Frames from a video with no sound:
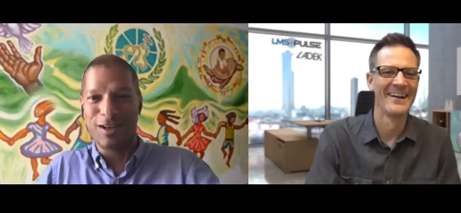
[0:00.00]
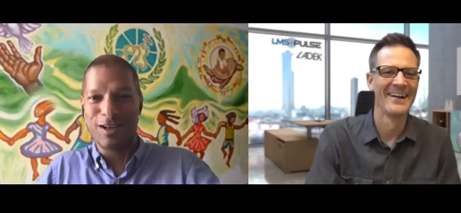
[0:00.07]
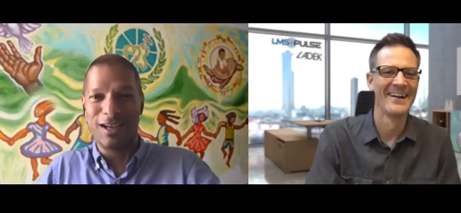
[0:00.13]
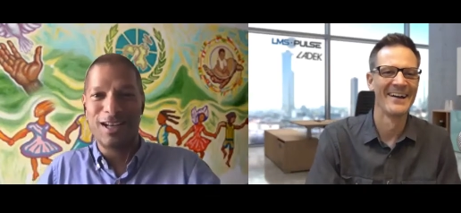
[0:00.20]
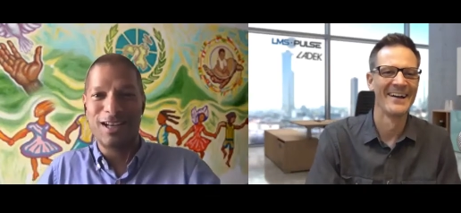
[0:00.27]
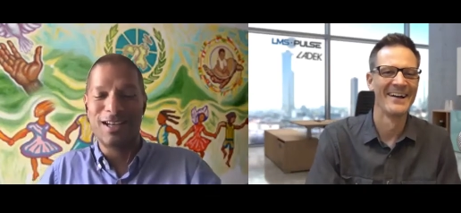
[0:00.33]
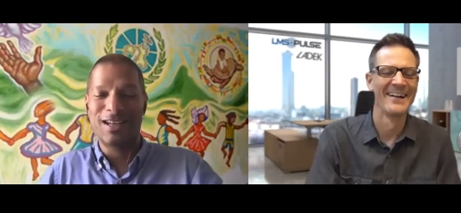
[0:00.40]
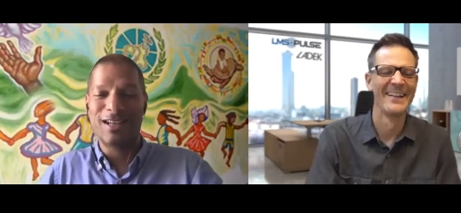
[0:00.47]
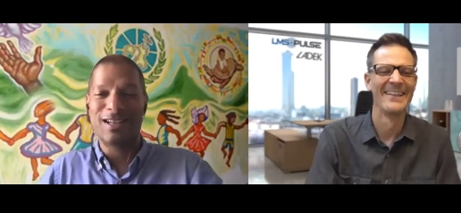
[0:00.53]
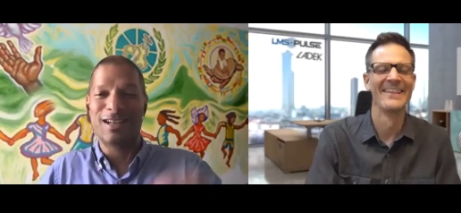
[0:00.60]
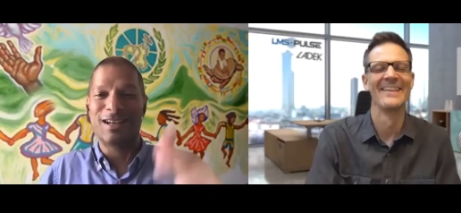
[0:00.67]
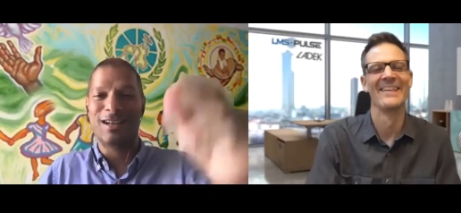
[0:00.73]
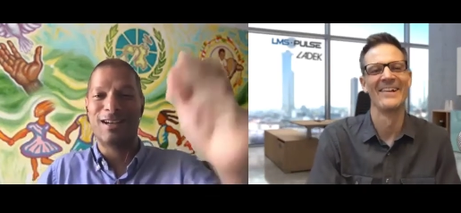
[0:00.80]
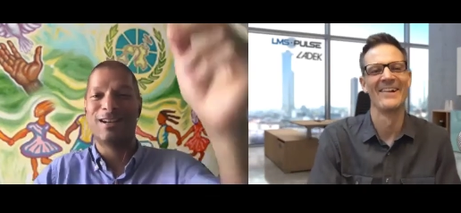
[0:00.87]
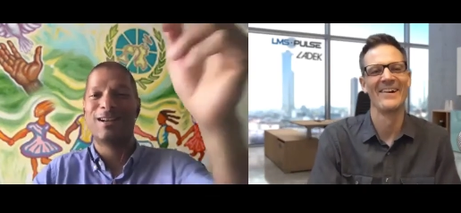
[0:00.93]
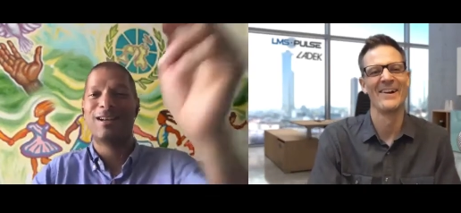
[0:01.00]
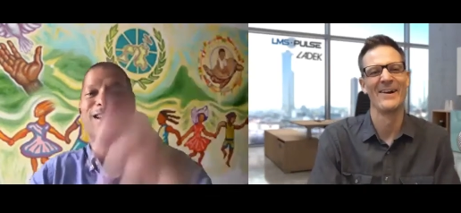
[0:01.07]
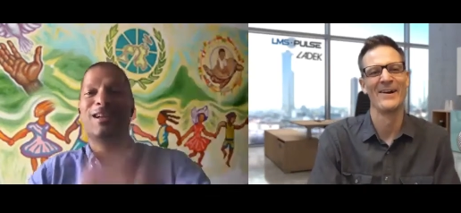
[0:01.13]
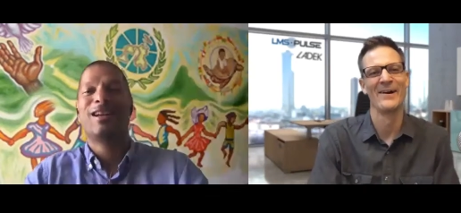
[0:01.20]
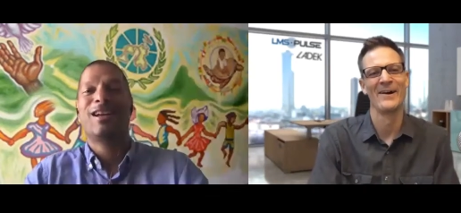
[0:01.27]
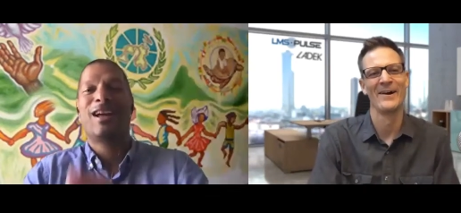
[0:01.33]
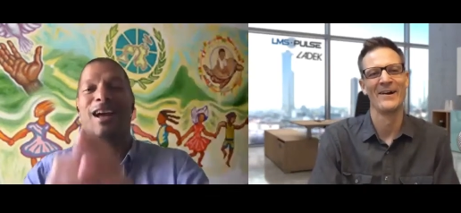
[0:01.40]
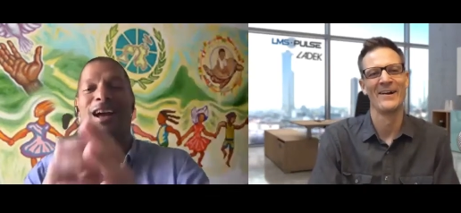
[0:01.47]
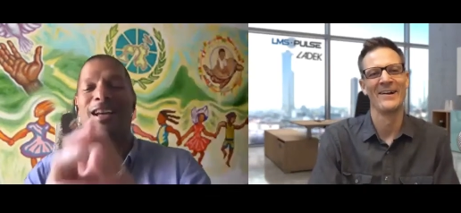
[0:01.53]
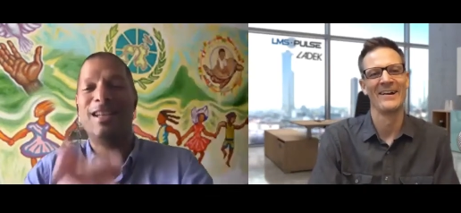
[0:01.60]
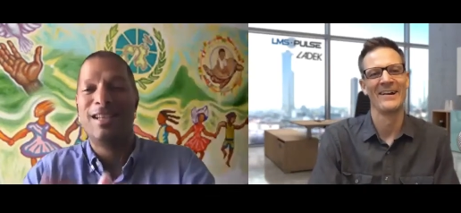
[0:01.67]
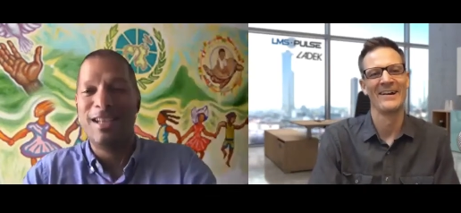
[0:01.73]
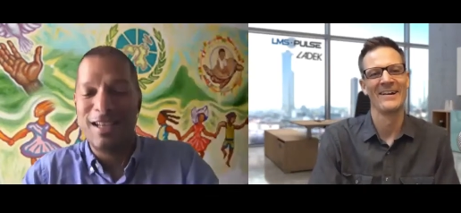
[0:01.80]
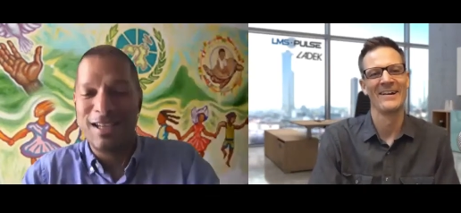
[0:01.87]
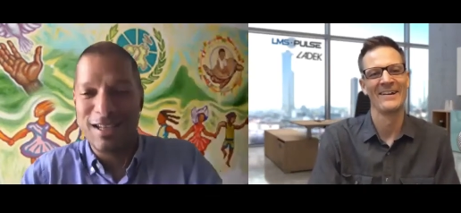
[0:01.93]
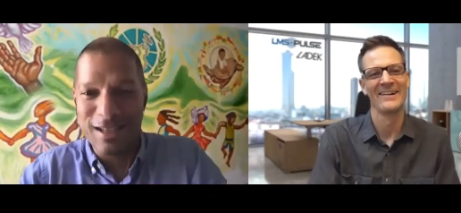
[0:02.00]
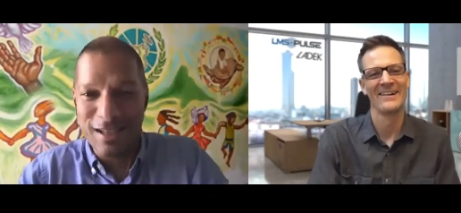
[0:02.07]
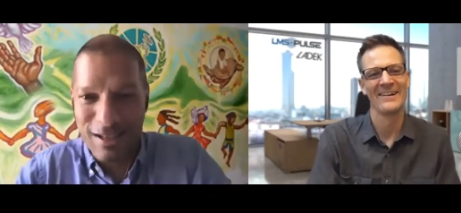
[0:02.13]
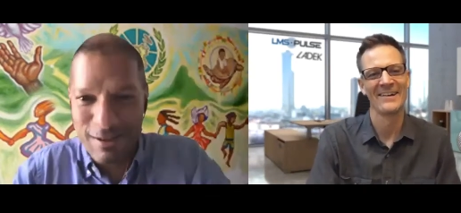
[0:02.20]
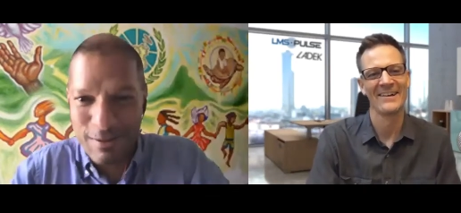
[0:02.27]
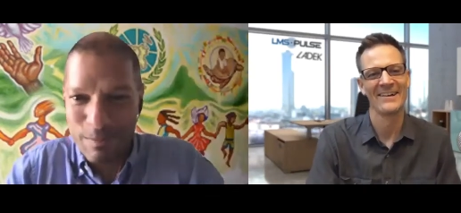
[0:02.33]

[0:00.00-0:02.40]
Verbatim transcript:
Speaker 1: and uh, I did uh,